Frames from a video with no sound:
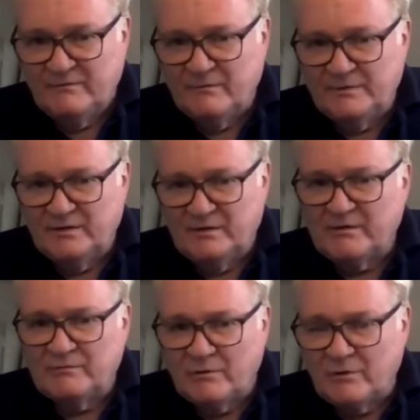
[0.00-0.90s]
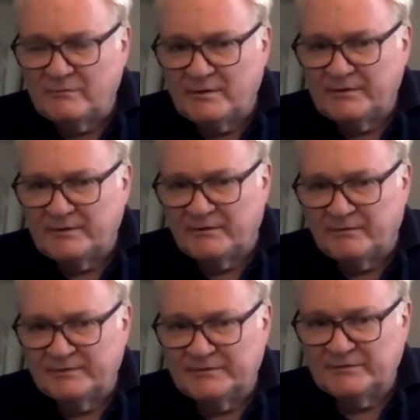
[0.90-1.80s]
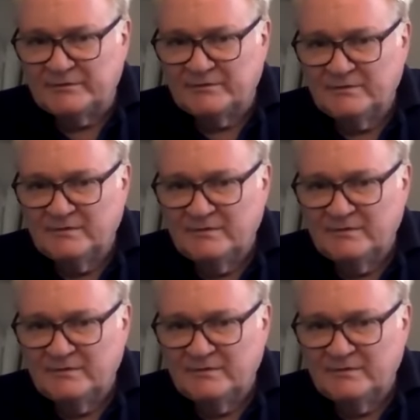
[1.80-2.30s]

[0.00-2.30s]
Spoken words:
for the long-run occurrence